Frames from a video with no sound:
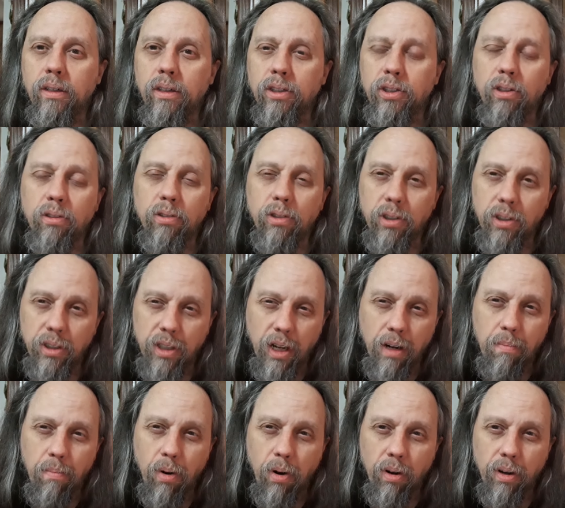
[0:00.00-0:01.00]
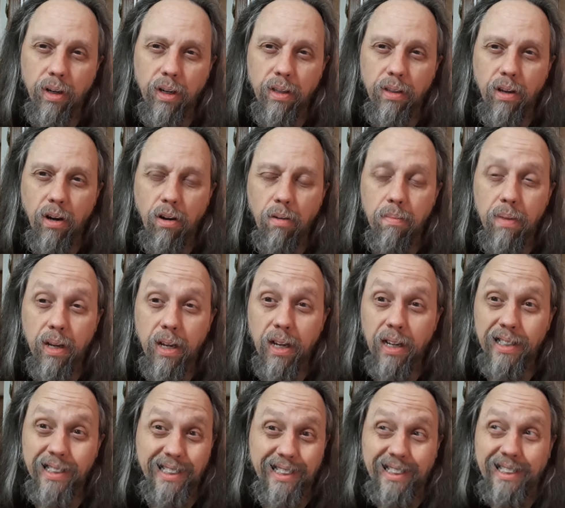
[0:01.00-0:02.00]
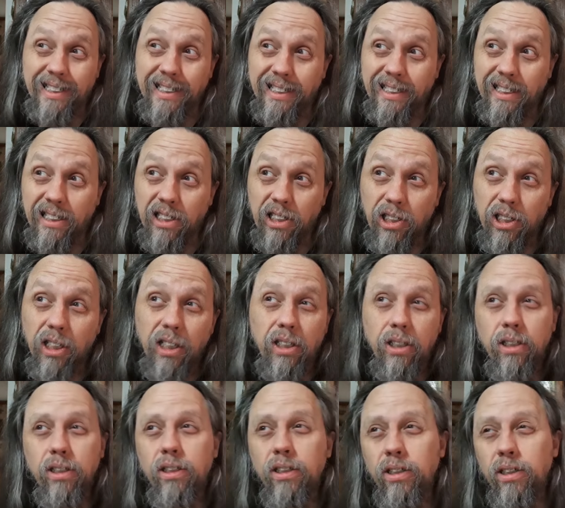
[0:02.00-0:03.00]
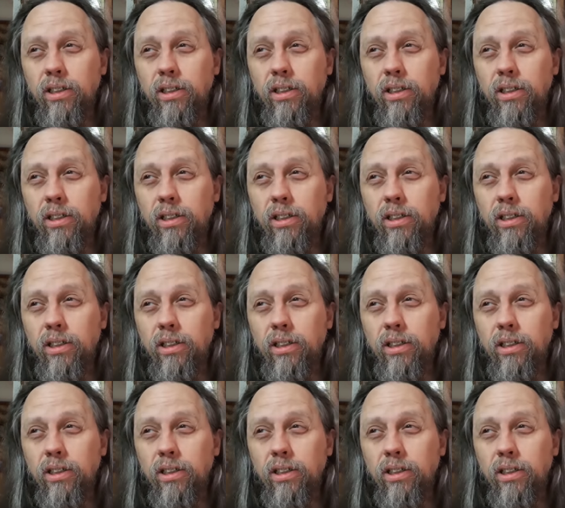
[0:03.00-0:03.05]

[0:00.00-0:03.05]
Susan Denberg in there because she